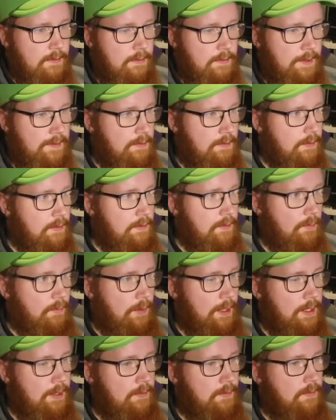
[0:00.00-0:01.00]
That thing is a
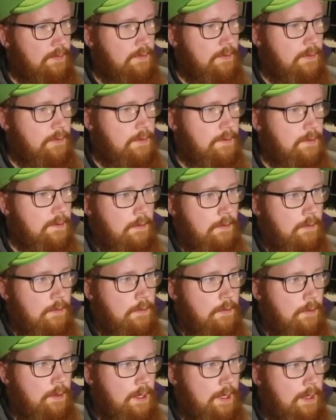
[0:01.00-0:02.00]
way to start this.
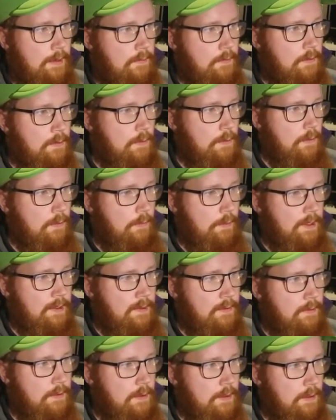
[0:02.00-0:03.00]
Do you have to do the
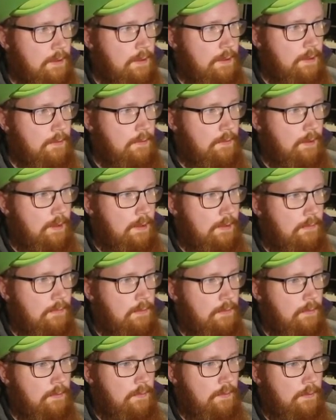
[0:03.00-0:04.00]
race thing? I guess you have
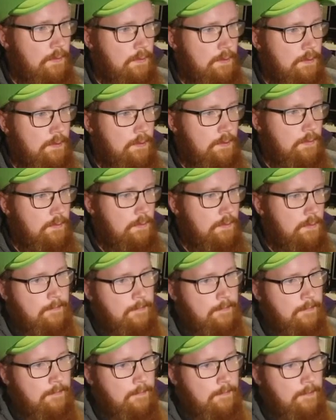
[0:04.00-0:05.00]
to to continue.
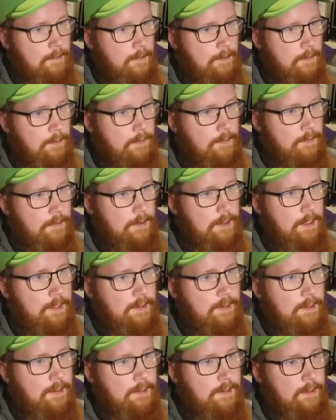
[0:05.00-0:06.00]
Oh,
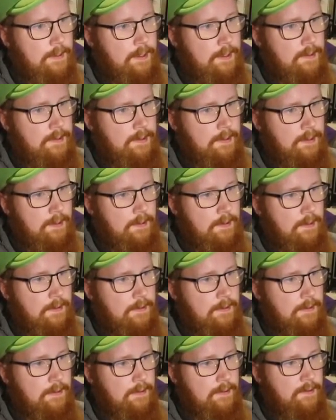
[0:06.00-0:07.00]
that, that that's like a...
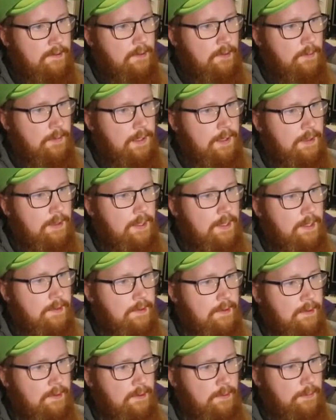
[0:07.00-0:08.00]
There's so many things
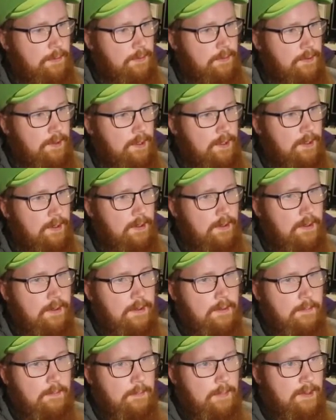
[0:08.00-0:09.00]
that are supposed to, like,
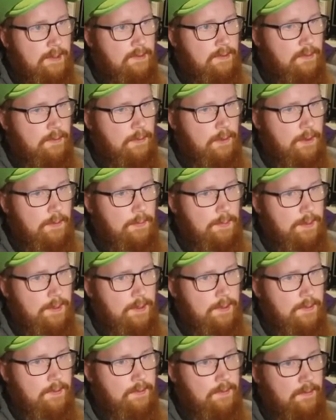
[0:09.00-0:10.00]
mess you up in
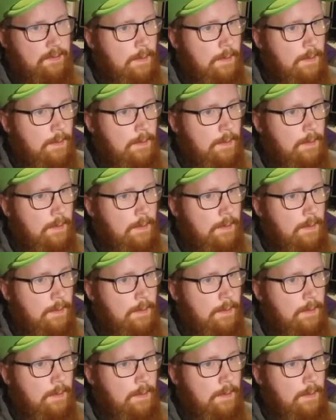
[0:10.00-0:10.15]
this.